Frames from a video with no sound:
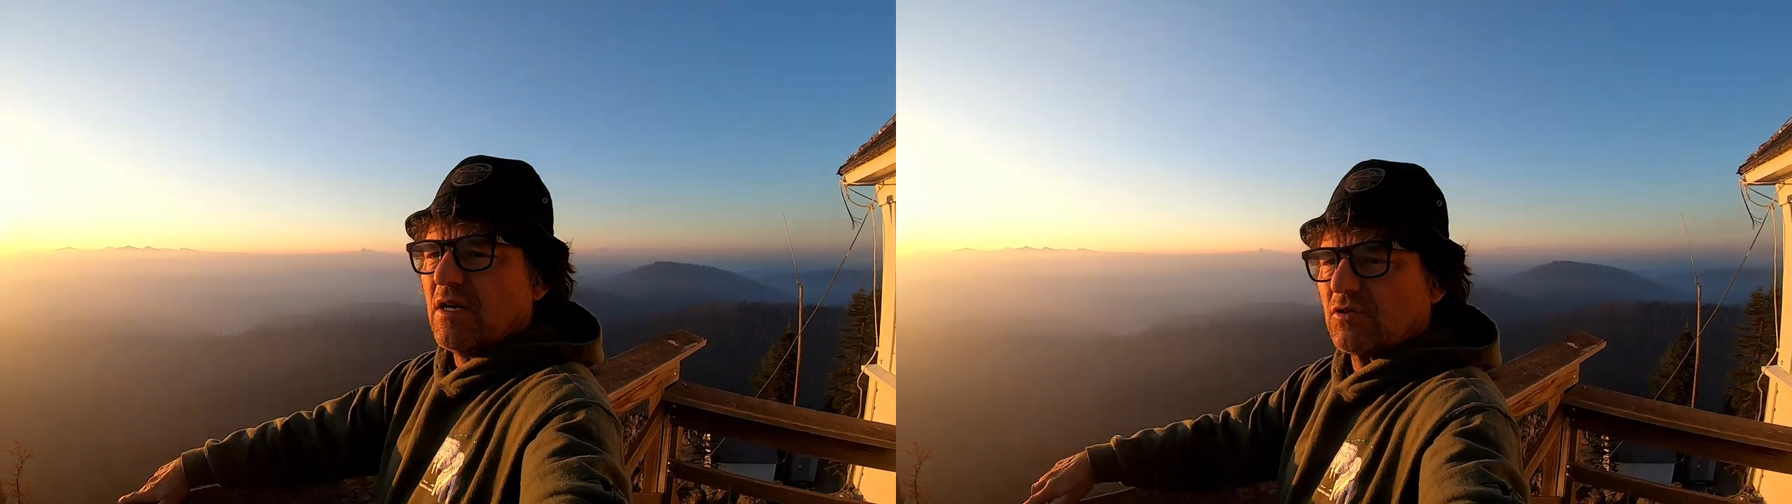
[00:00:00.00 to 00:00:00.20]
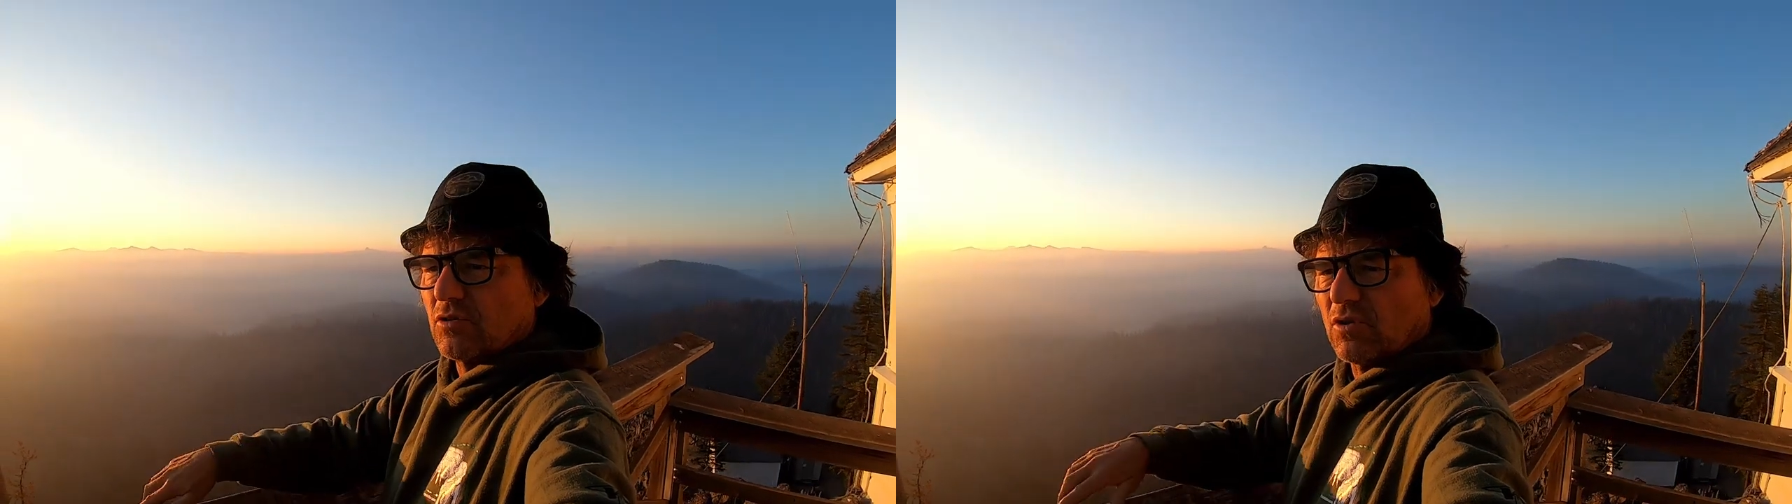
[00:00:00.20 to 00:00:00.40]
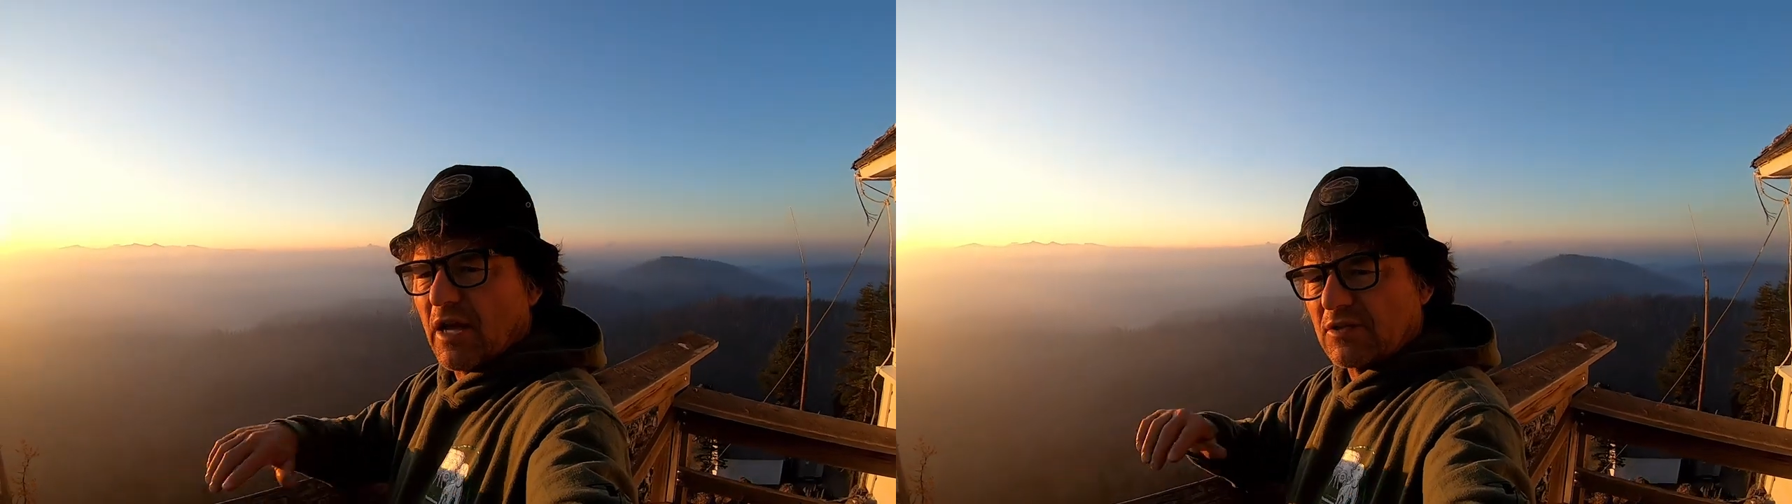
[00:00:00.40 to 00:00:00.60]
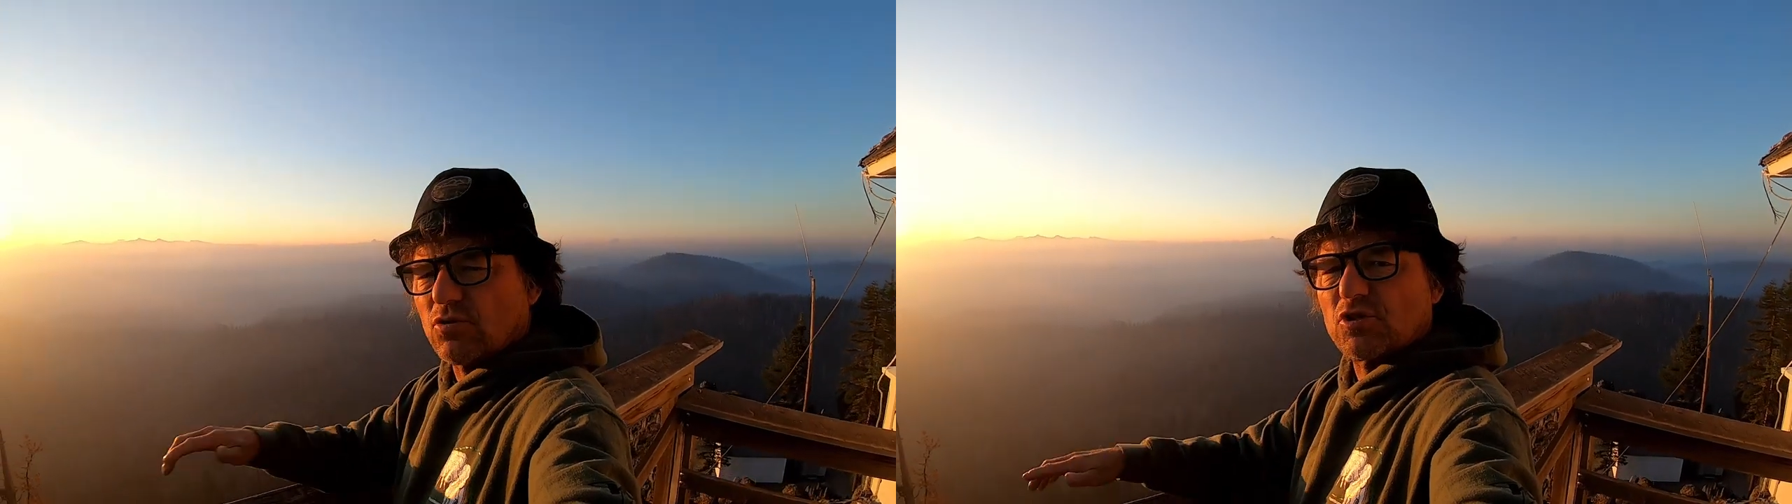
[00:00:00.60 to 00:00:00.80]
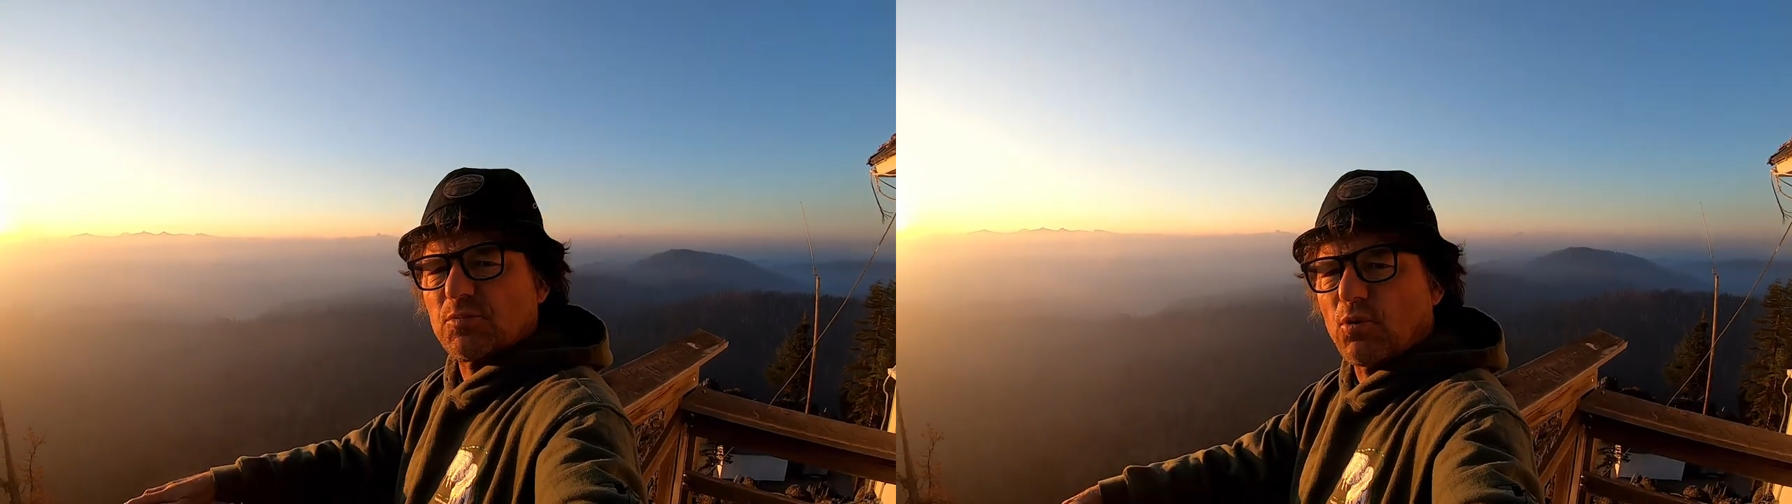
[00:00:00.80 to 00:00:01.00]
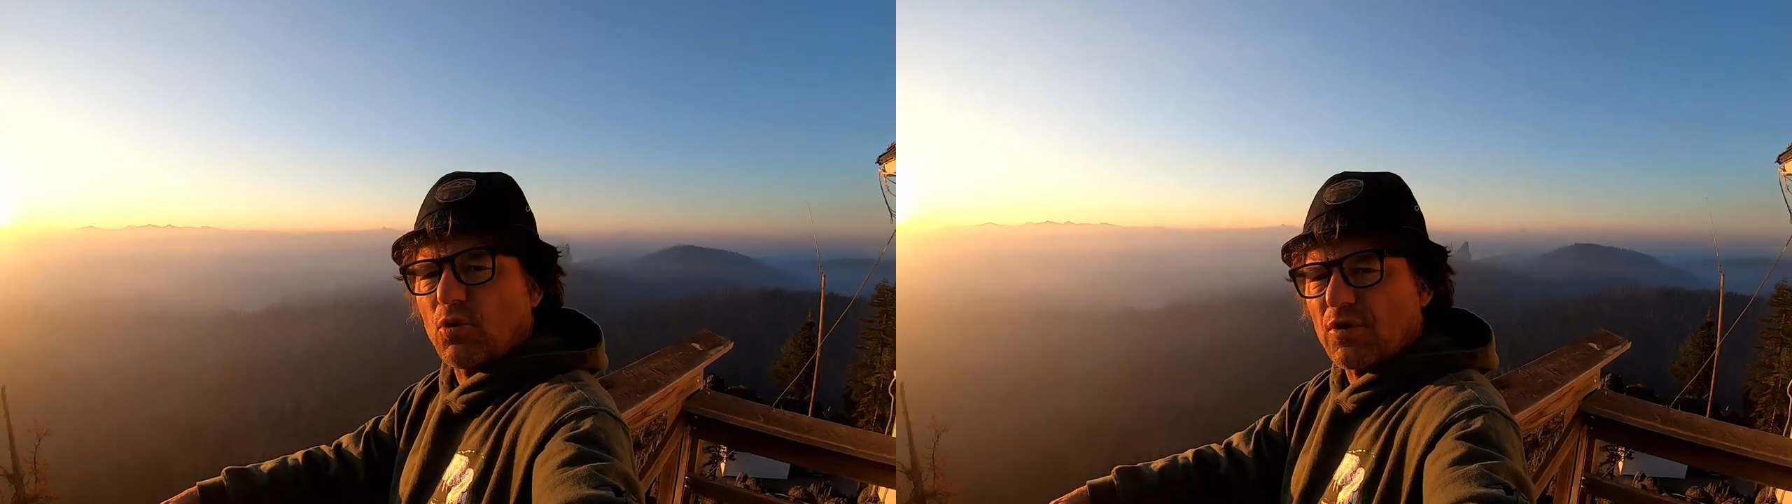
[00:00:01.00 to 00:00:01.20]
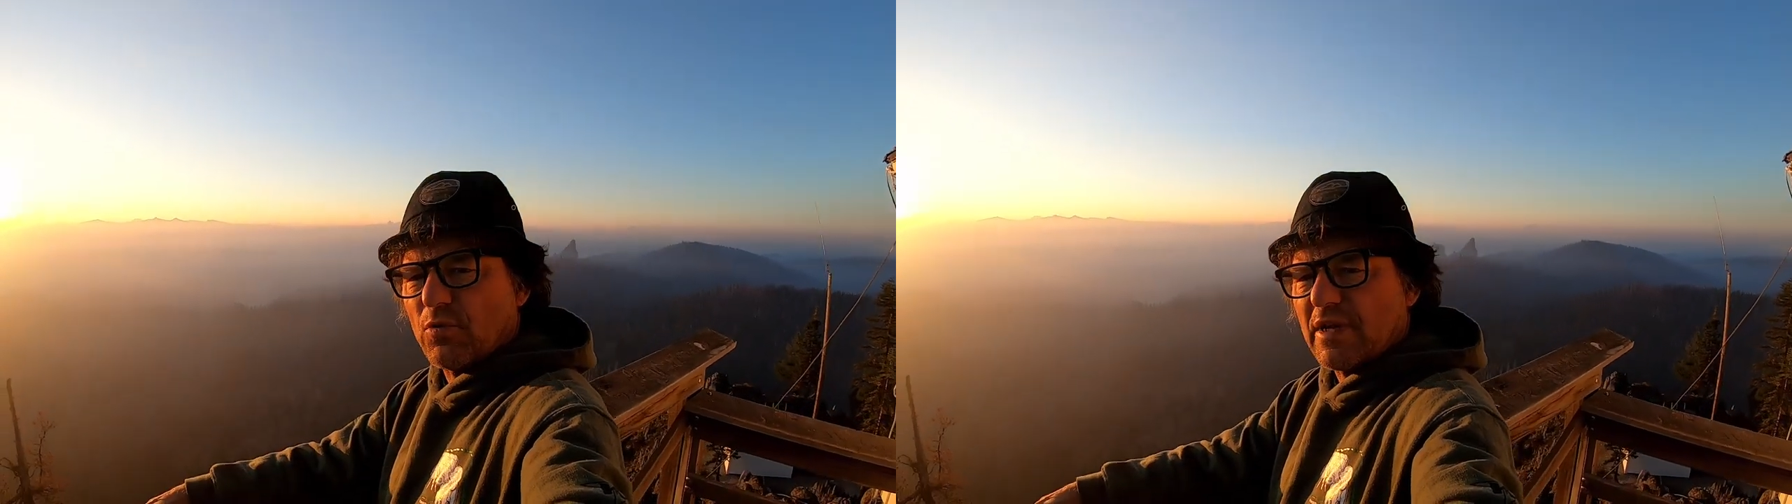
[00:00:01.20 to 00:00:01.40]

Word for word: So lots to explore that